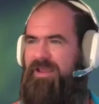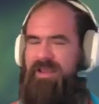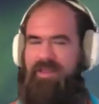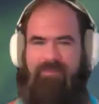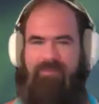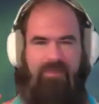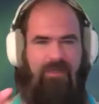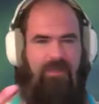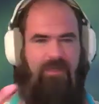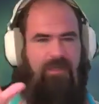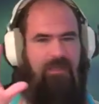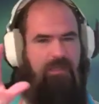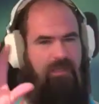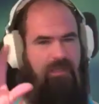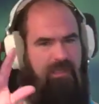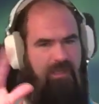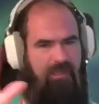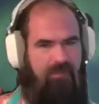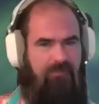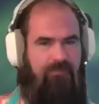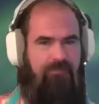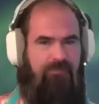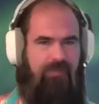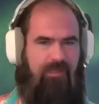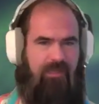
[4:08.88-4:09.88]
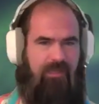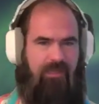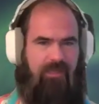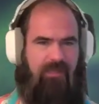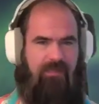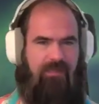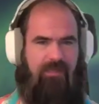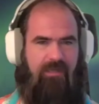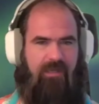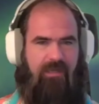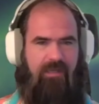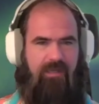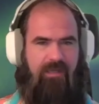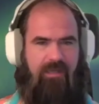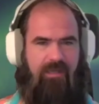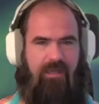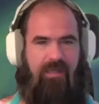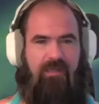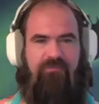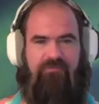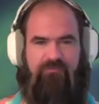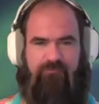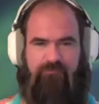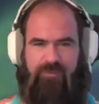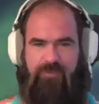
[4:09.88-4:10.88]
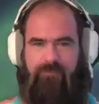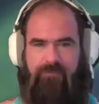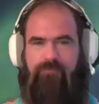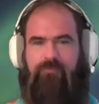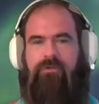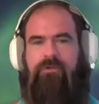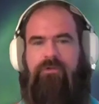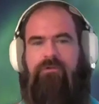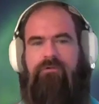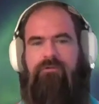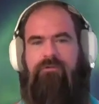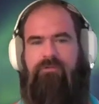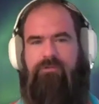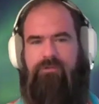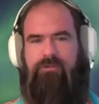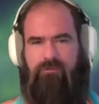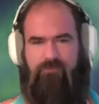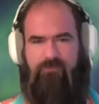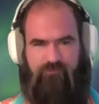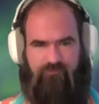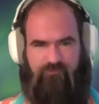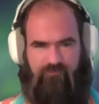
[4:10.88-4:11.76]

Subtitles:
And then in that, as people would,